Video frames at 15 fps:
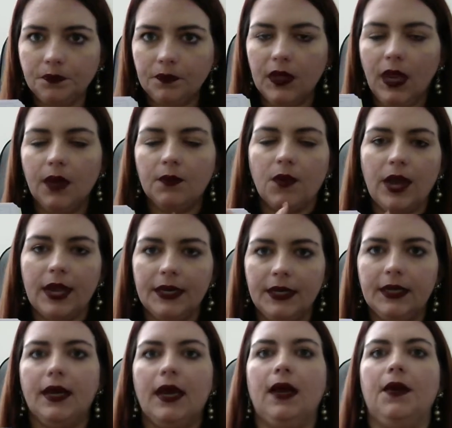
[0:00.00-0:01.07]
I'm writing
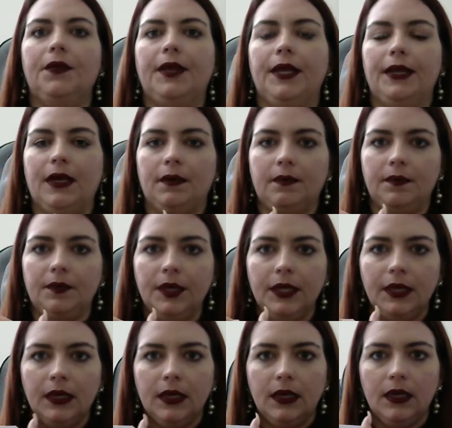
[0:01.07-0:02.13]
out and I'm
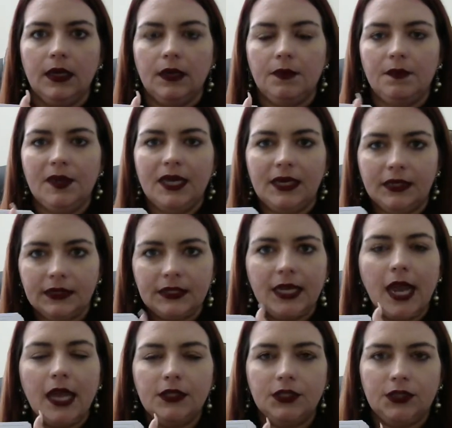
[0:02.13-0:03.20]
being
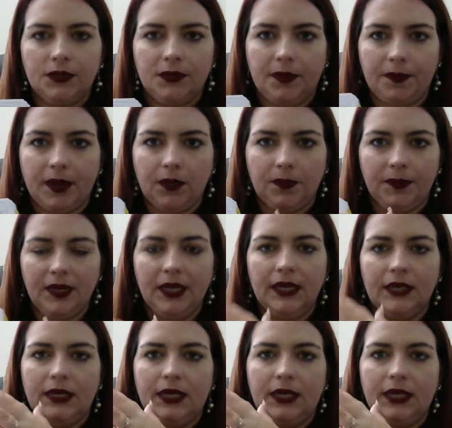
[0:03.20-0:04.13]
intentional about being